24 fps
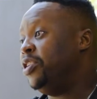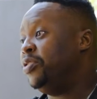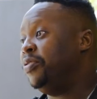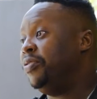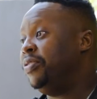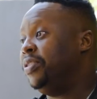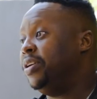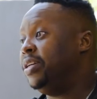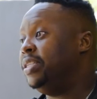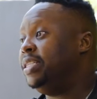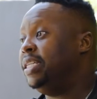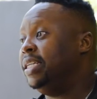of
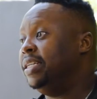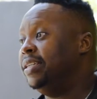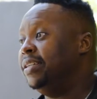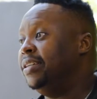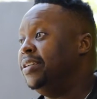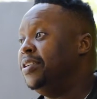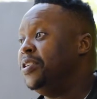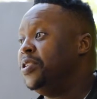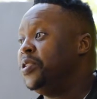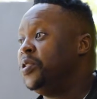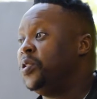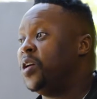30.
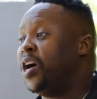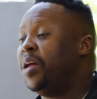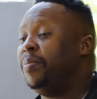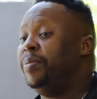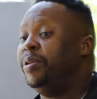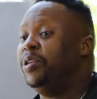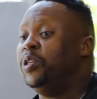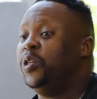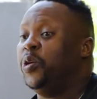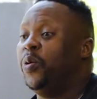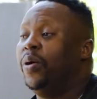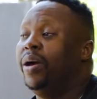So I'd been
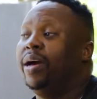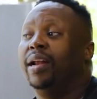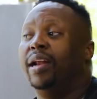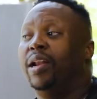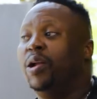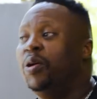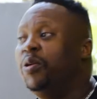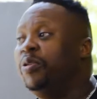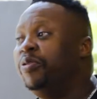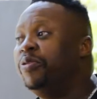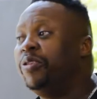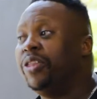doing it
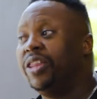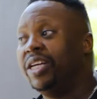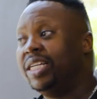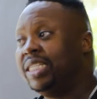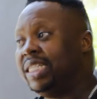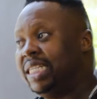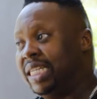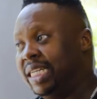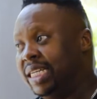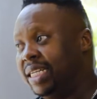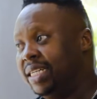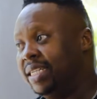alone for 30
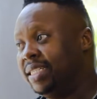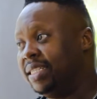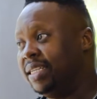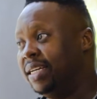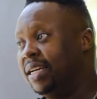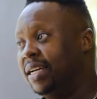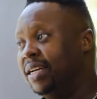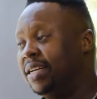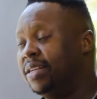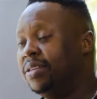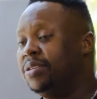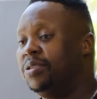years.
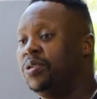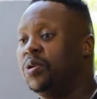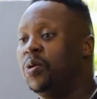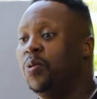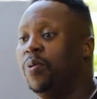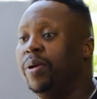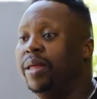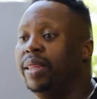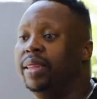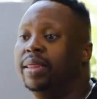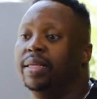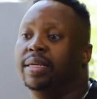So
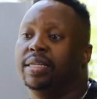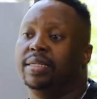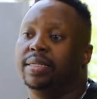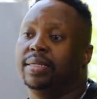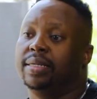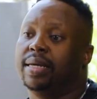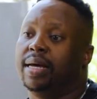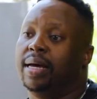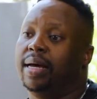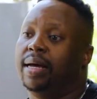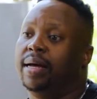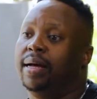when this
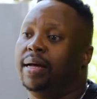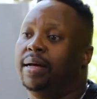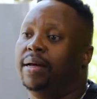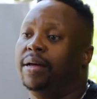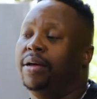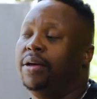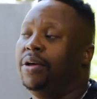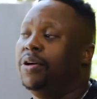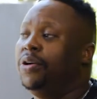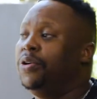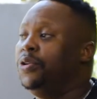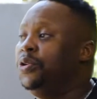
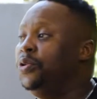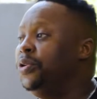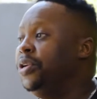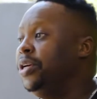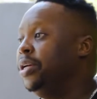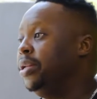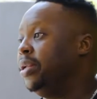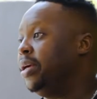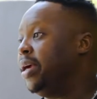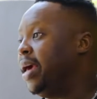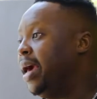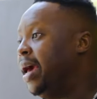
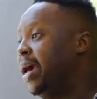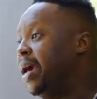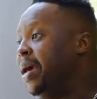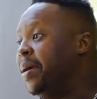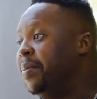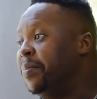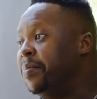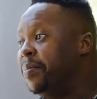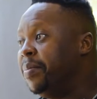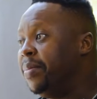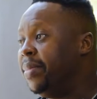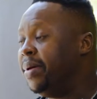union
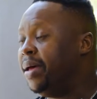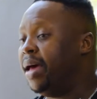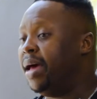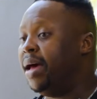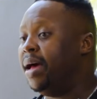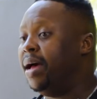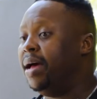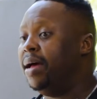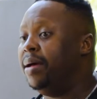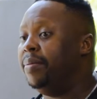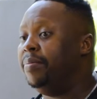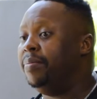came,
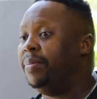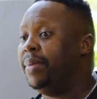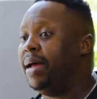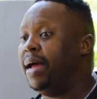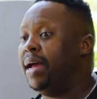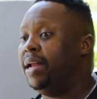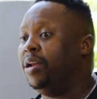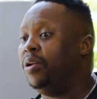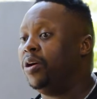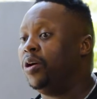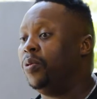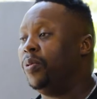and
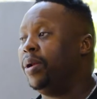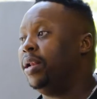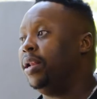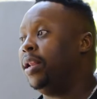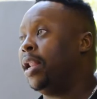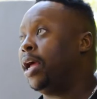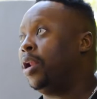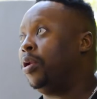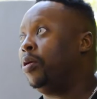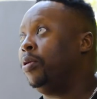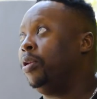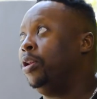look
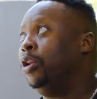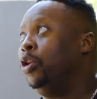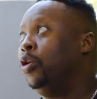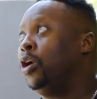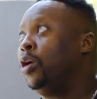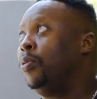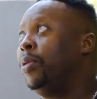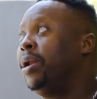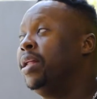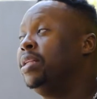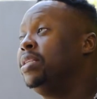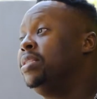at
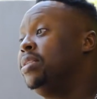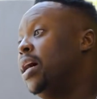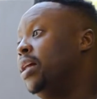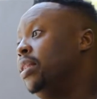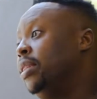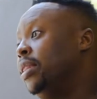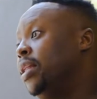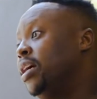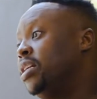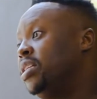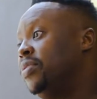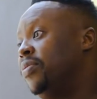what it's done
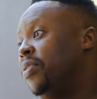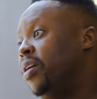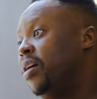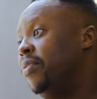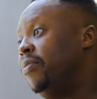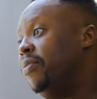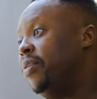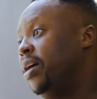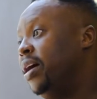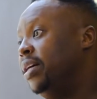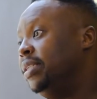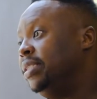thus far
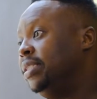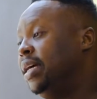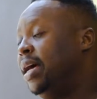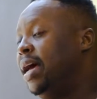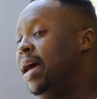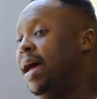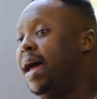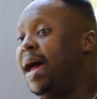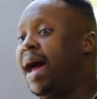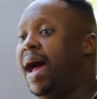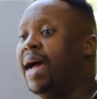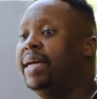for us,
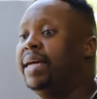I